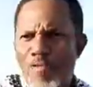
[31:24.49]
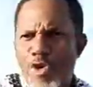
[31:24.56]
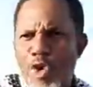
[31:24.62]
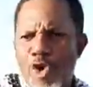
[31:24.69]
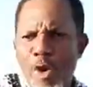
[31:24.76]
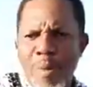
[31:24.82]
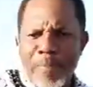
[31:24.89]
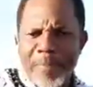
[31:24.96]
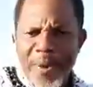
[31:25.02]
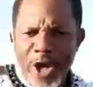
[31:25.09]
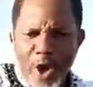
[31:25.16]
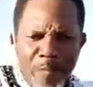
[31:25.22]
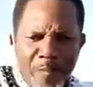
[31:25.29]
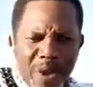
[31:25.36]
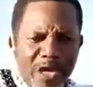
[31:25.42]
have to come and pay
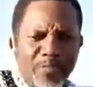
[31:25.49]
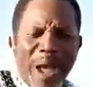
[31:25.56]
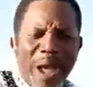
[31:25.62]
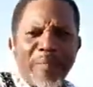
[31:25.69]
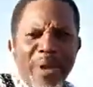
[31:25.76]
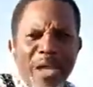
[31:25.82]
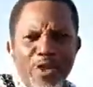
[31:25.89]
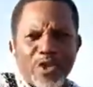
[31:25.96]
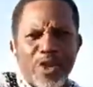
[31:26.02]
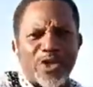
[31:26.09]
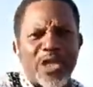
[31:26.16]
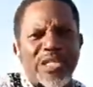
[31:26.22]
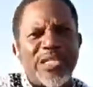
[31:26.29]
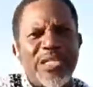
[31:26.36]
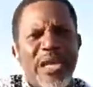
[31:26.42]
homage by bringing or
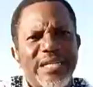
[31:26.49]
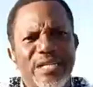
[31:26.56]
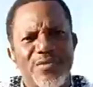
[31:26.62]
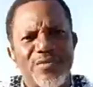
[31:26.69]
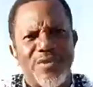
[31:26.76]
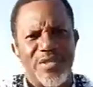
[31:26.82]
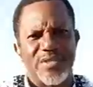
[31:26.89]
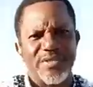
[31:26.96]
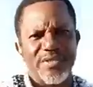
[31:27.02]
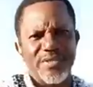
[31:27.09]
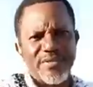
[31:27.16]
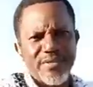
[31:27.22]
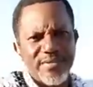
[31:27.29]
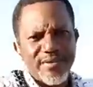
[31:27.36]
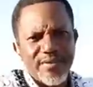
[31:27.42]
certain
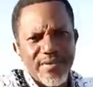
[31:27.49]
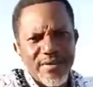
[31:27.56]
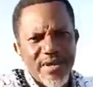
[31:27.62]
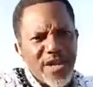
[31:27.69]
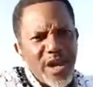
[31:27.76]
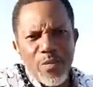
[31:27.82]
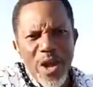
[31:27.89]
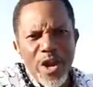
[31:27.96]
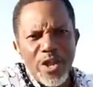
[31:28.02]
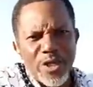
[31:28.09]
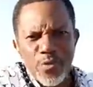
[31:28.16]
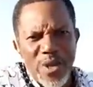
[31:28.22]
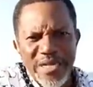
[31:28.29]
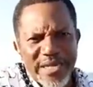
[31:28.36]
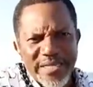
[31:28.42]
artifacts. They were not
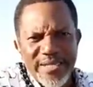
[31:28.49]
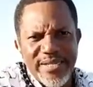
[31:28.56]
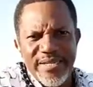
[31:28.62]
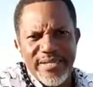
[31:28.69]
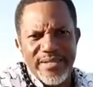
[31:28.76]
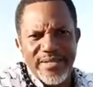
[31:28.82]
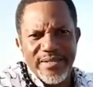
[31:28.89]
the one that did it.